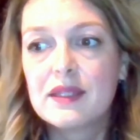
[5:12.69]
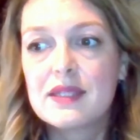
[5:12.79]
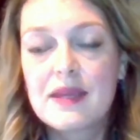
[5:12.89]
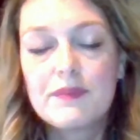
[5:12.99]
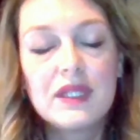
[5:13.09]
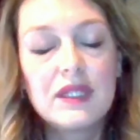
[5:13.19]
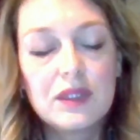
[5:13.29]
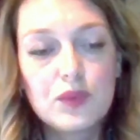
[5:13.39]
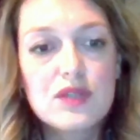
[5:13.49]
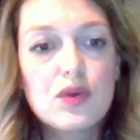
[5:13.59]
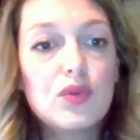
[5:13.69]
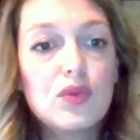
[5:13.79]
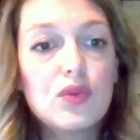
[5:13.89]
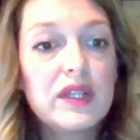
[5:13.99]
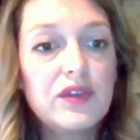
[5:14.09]
something that was
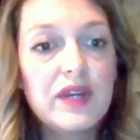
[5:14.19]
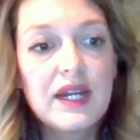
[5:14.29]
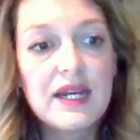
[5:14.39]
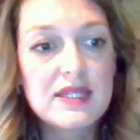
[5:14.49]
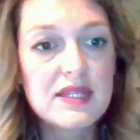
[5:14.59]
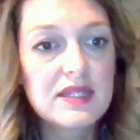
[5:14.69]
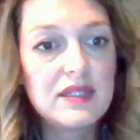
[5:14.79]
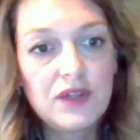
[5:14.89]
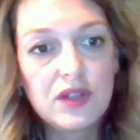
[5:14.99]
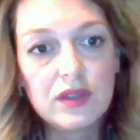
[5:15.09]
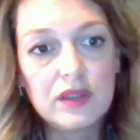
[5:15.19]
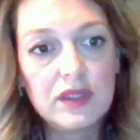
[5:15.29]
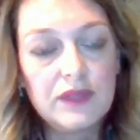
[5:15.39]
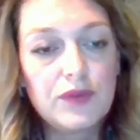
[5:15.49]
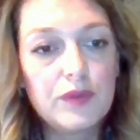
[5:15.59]
already realized as a
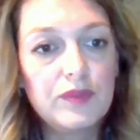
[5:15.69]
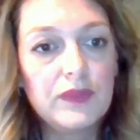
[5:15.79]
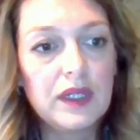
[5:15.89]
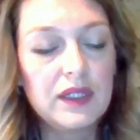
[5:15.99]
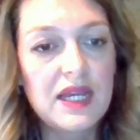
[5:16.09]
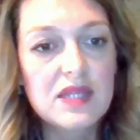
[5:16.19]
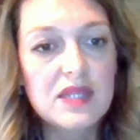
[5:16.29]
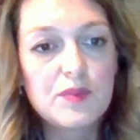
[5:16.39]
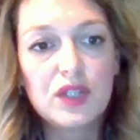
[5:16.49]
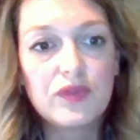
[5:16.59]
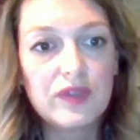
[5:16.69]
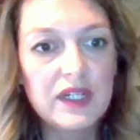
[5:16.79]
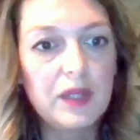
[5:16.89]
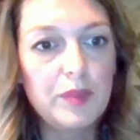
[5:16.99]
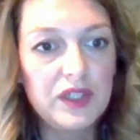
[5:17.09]
difficulty from the aspect of
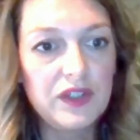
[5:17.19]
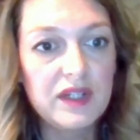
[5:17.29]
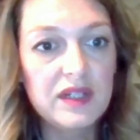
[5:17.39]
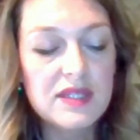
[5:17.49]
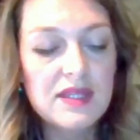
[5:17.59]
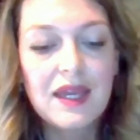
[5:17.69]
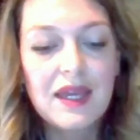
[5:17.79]
learning materials,